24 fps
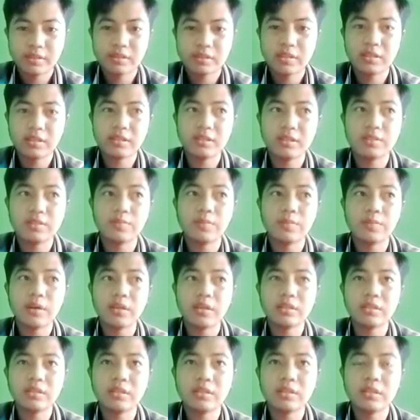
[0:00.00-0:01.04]
this
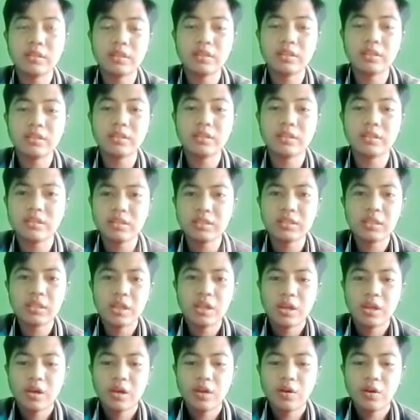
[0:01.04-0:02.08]
must it's
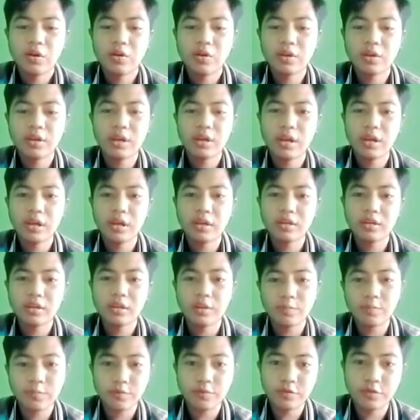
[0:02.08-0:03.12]
or can
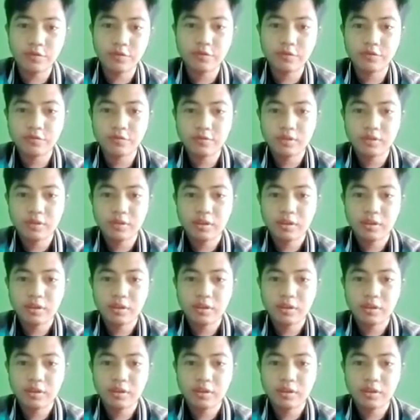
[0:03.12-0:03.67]
improve